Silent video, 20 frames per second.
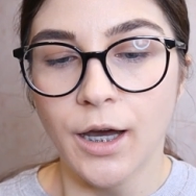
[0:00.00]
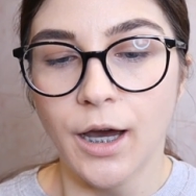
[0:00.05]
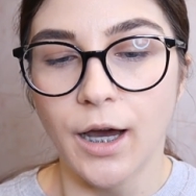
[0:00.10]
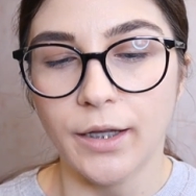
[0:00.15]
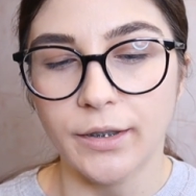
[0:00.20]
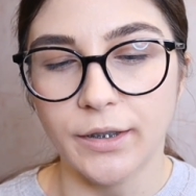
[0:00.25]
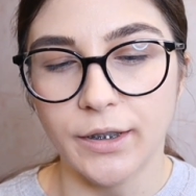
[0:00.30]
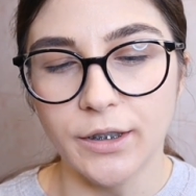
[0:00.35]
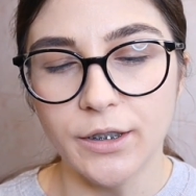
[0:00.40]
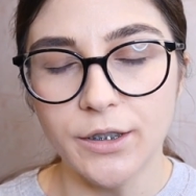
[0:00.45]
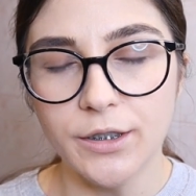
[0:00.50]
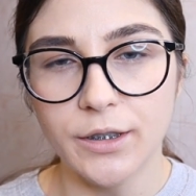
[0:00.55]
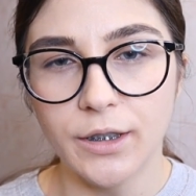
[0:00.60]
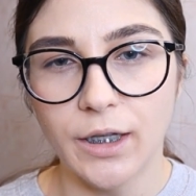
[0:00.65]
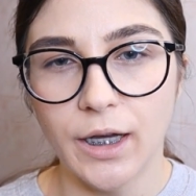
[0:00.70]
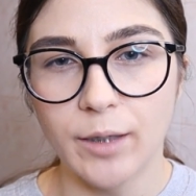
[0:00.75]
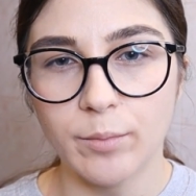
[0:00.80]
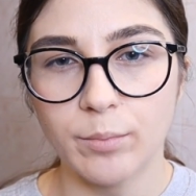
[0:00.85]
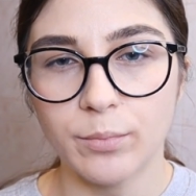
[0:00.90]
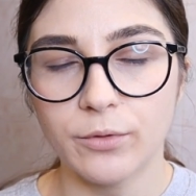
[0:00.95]
Another
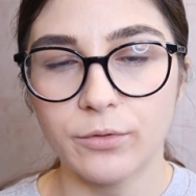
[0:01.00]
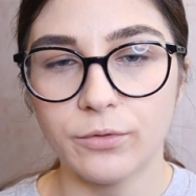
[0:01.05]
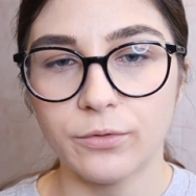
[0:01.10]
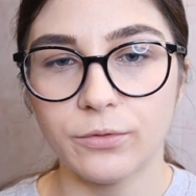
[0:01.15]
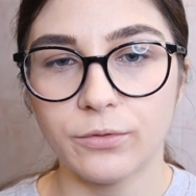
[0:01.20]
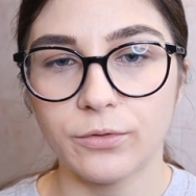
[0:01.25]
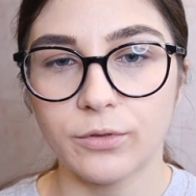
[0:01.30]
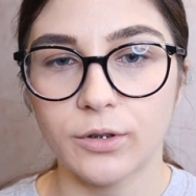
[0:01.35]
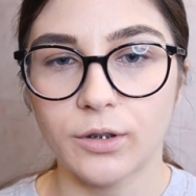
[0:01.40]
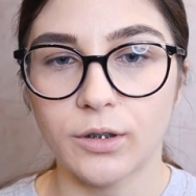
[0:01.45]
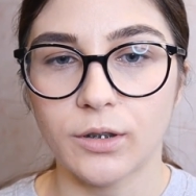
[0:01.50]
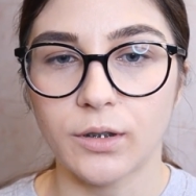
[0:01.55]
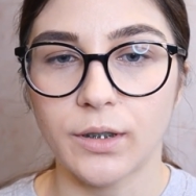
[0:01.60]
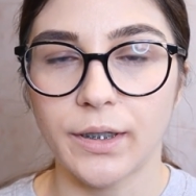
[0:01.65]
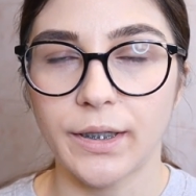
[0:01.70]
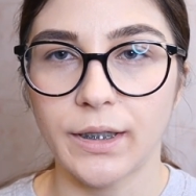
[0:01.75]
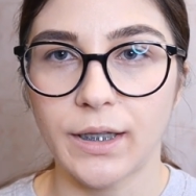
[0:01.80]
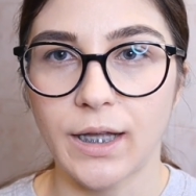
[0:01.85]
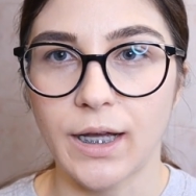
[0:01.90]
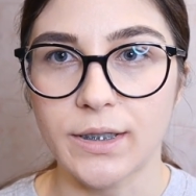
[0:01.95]
type of
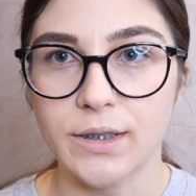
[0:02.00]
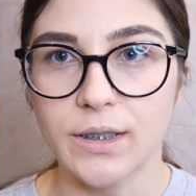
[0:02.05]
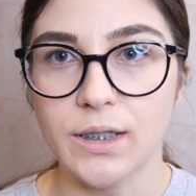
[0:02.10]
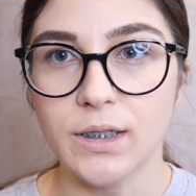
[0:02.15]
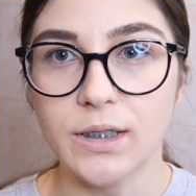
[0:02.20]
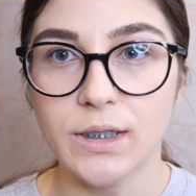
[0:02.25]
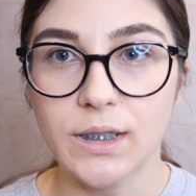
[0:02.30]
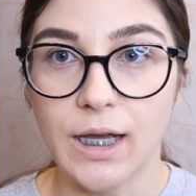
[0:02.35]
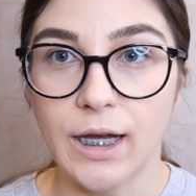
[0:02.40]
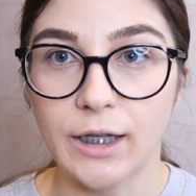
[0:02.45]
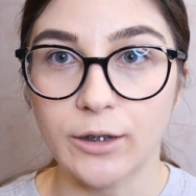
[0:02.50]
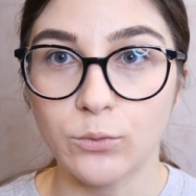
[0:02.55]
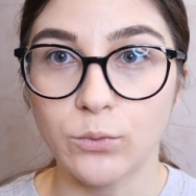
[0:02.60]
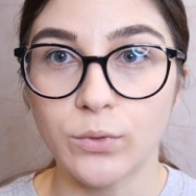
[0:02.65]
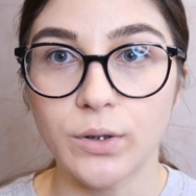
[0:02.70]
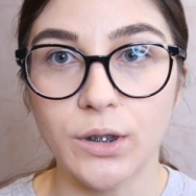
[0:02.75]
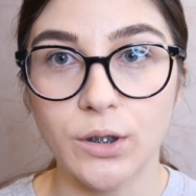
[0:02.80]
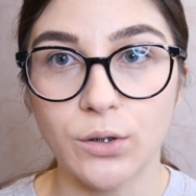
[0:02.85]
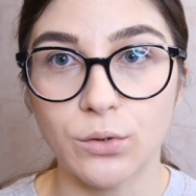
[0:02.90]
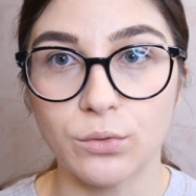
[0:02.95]
elastics that we
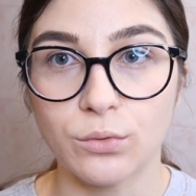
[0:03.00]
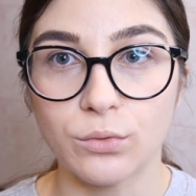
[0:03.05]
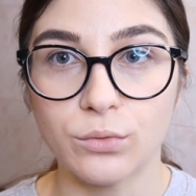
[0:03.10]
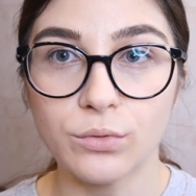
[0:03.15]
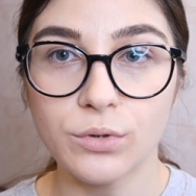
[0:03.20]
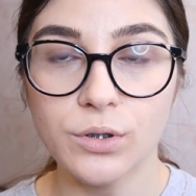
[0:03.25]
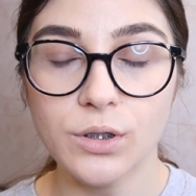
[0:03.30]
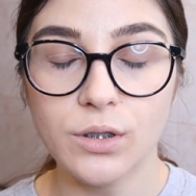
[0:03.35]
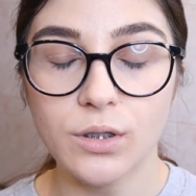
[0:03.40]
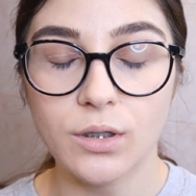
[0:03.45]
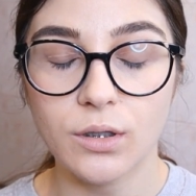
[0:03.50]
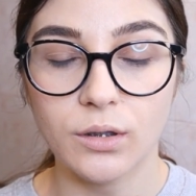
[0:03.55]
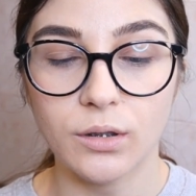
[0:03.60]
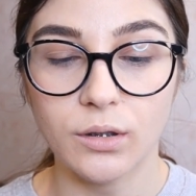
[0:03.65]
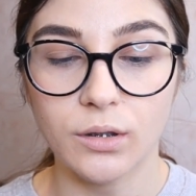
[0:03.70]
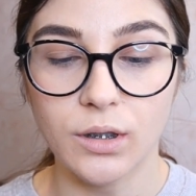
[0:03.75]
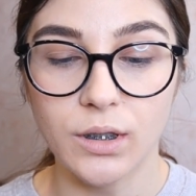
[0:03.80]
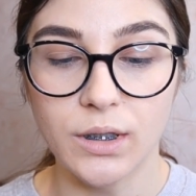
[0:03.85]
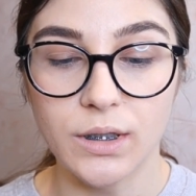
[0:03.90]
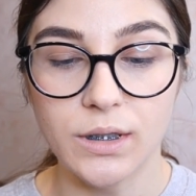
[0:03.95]
use
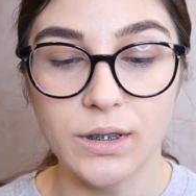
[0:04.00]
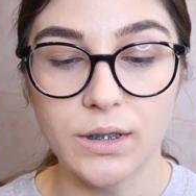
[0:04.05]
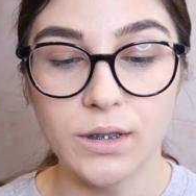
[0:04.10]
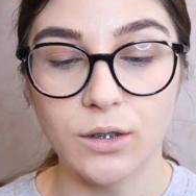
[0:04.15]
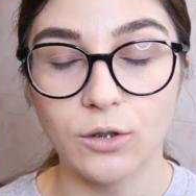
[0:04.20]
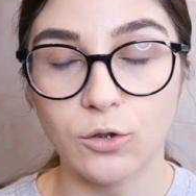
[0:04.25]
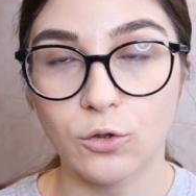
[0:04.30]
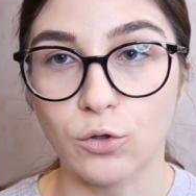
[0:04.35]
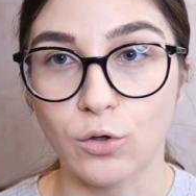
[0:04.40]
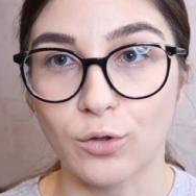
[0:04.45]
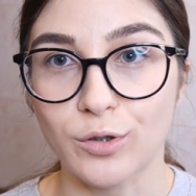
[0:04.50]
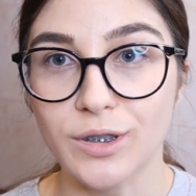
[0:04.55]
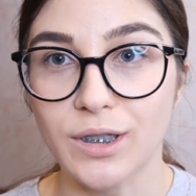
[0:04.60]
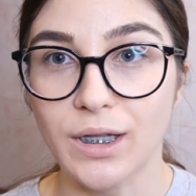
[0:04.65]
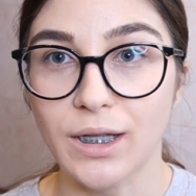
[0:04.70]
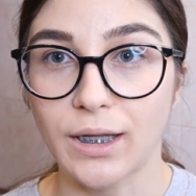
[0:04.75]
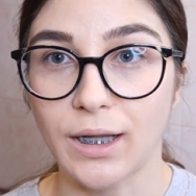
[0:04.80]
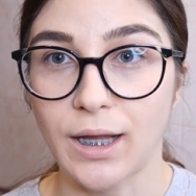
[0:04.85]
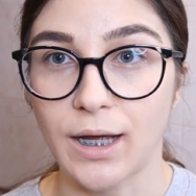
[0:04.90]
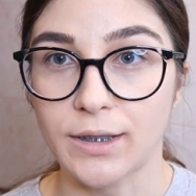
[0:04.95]
is cross
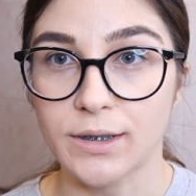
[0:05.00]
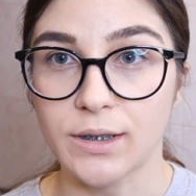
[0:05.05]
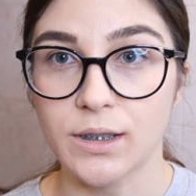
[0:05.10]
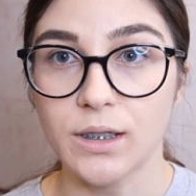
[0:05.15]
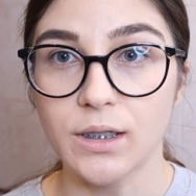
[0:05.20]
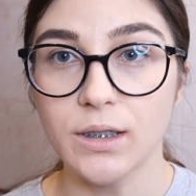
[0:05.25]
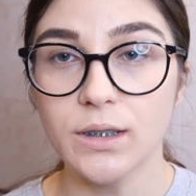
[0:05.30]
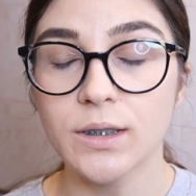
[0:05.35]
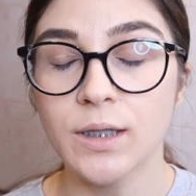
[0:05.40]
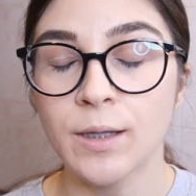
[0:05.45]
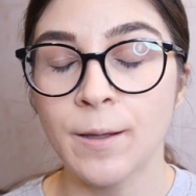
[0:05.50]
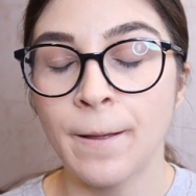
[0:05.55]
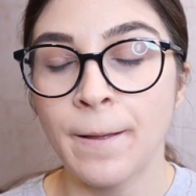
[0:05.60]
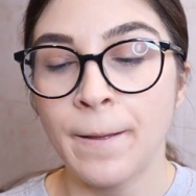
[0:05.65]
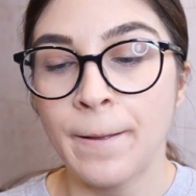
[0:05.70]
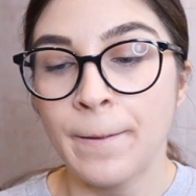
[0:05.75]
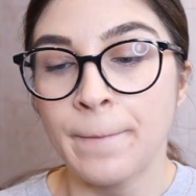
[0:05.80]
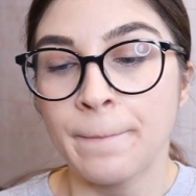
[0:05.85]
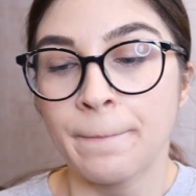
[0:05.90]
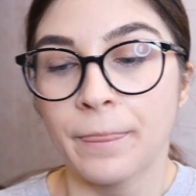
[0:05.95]
elastics.
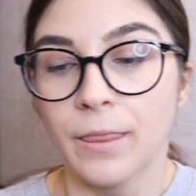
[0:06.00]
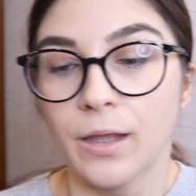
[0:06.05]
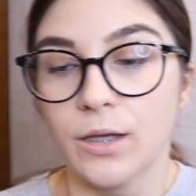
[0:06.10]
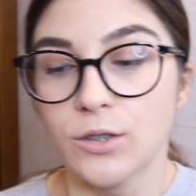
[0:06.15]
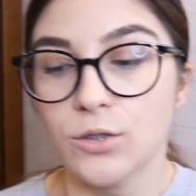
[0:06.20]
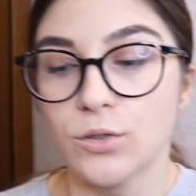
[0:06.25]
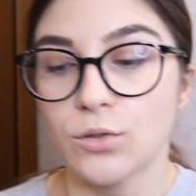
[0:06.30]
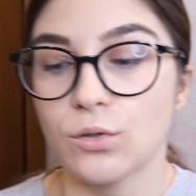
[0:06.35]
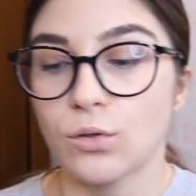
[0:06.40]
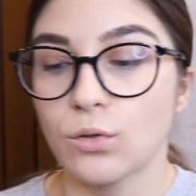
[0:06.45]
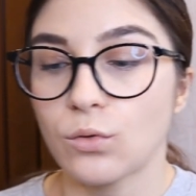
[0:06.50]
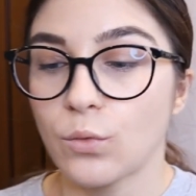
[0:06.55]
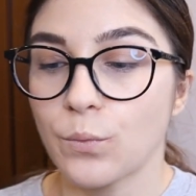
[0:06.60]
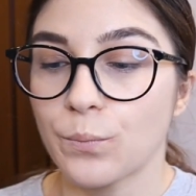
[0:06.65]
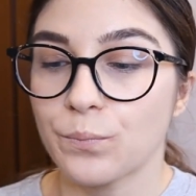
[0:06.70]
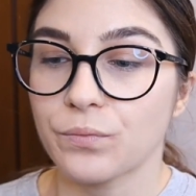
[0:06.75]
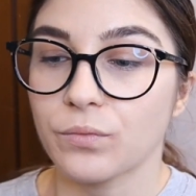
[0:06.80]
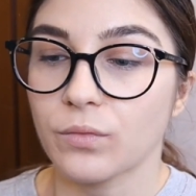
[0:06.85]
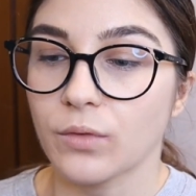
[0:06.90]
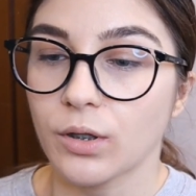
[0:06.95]
So
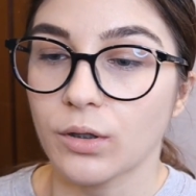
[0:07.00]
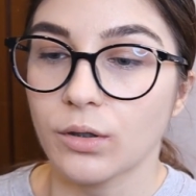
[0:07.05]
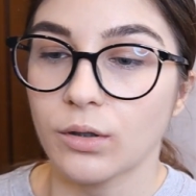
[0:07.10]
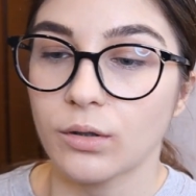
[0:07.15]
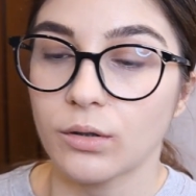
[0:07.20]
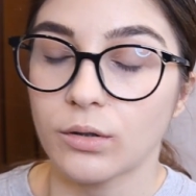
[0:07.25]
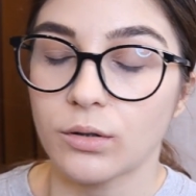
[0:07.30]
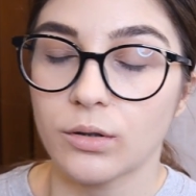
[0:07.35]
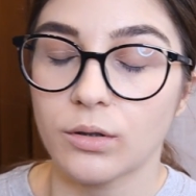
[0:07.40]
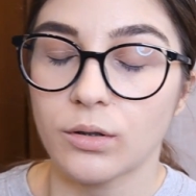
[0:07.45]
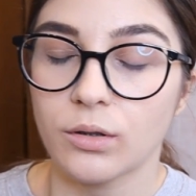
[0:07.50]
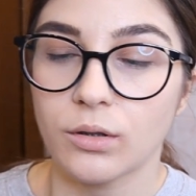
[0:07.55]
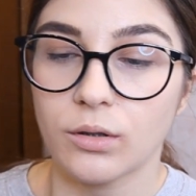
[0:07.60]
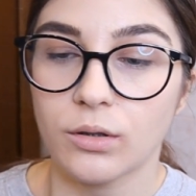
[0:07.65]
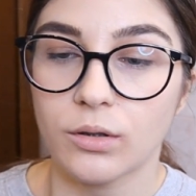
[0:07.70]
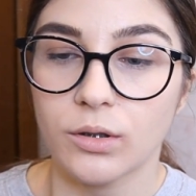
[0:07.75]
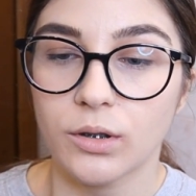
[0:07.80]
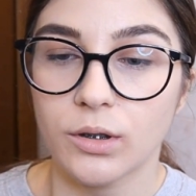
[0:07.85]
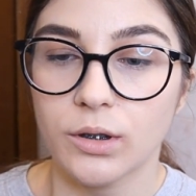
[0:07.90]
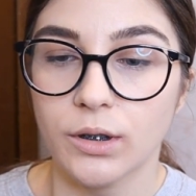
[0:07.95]

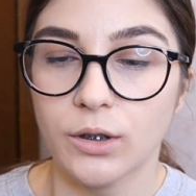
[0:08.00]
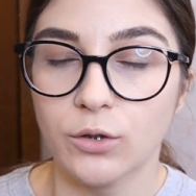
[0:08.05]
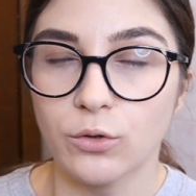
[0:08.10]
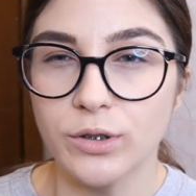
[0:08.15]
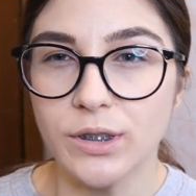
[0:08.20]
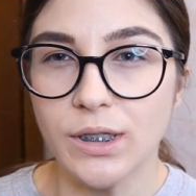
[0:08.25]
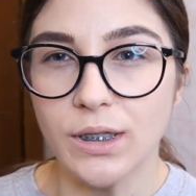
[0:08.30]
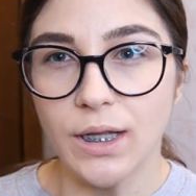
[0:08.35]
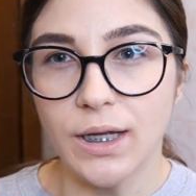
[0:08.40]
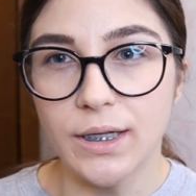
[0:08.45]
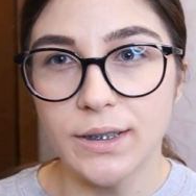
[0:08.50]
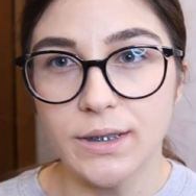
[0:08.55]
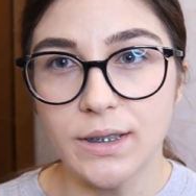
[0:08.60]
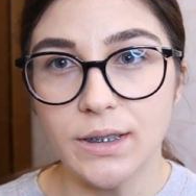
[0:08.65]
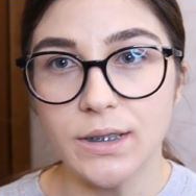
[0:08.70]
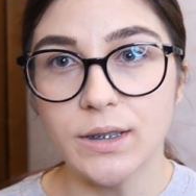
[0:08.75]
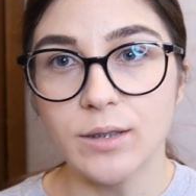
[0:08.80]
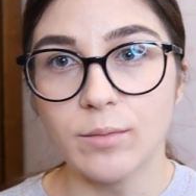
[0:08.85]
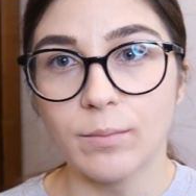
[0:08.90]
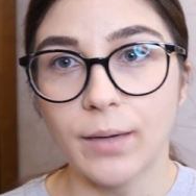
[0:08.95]
cross
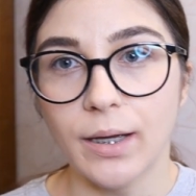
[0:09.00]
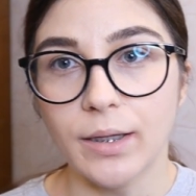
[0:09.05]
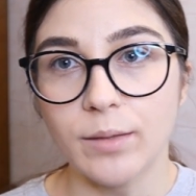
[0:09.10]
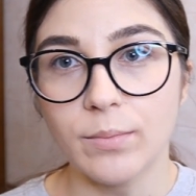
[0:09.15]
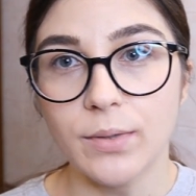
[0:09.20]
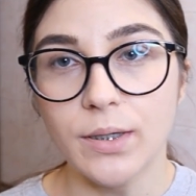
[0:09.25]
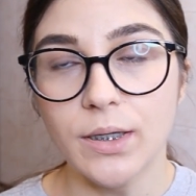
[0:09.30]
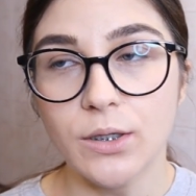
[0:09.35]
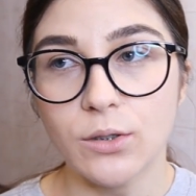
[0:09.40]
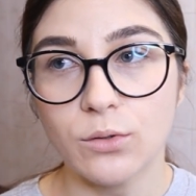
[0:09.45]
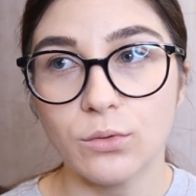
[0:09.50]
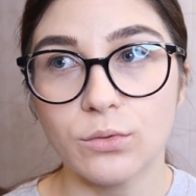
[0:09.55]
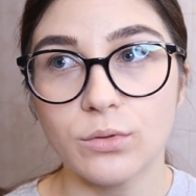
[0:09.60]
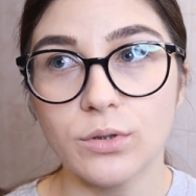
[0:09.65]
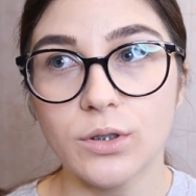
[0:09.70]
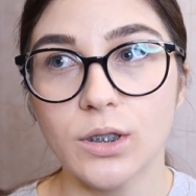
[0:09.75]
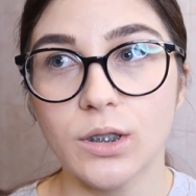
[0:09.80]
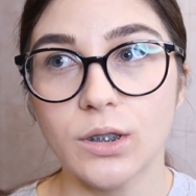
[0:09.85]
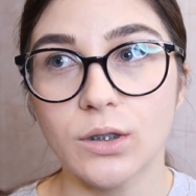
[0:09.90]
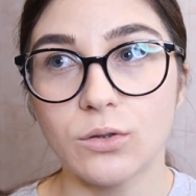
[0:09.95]
elastics might be
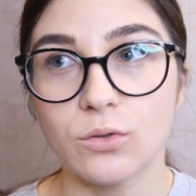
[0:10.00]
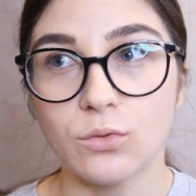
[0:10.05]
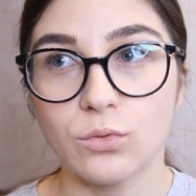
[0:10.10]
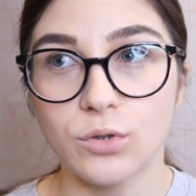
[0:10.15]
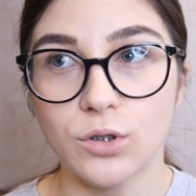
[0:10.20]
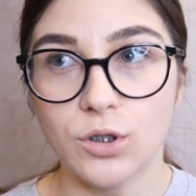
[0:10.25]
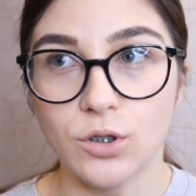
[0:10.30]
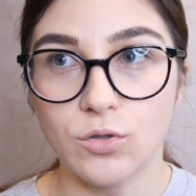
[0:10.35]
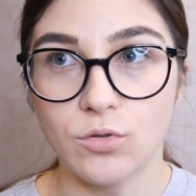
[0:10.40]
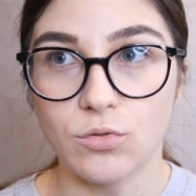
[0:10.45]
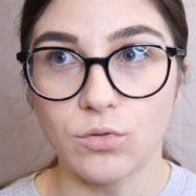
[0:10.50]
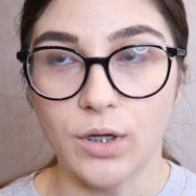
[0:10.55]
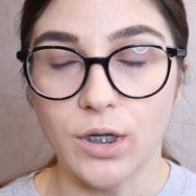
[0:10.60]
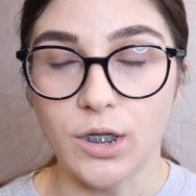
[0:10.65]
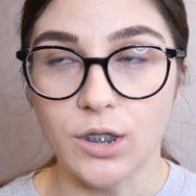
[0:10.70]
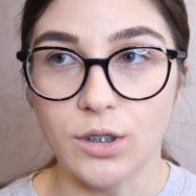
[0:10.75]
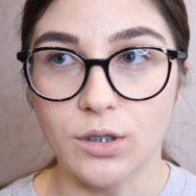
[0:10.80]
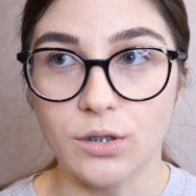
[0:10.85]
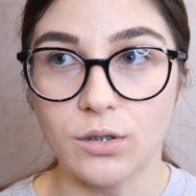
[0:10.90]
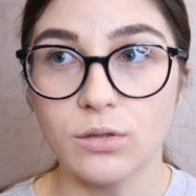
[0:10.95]
used in two
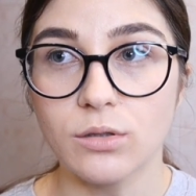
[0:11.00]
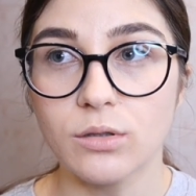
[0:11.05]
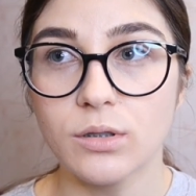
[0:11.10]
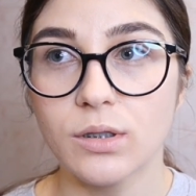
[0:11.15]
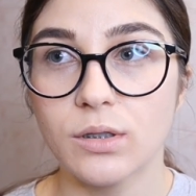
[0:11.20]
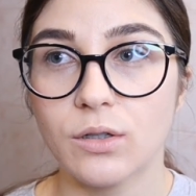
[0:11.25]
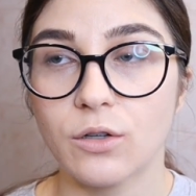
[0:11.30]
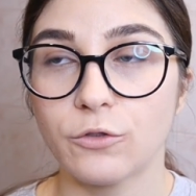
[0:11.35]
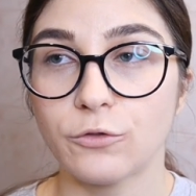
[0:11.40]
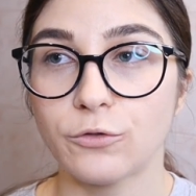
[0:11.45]
situations.